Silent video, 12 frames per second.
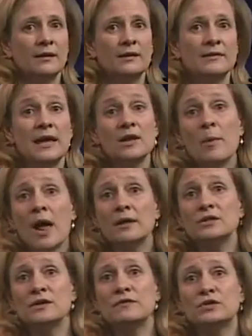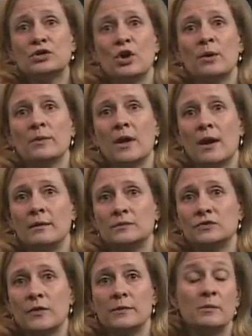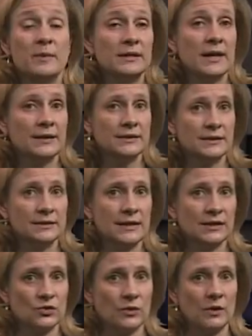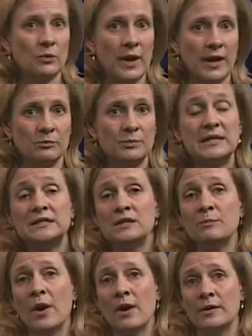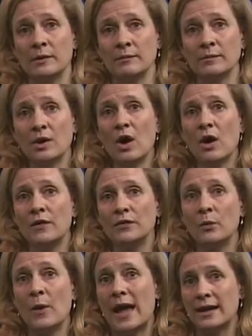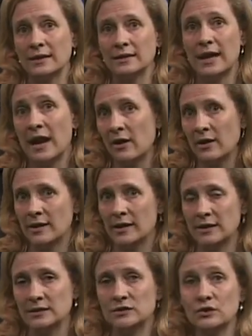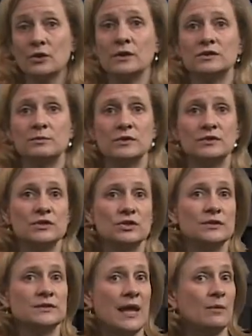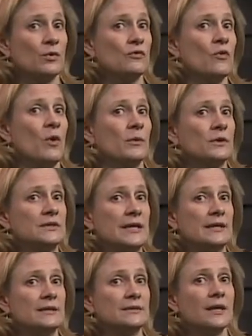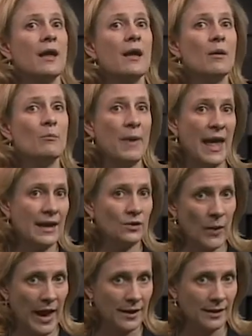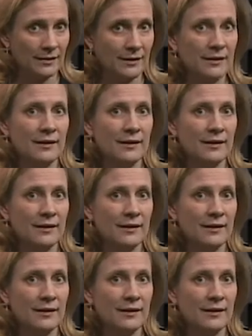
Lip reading: The etymology of the term comes from the mid-19th century when P.T. Barnum called the wagon carrying his circus musicians and performers his bandwagon.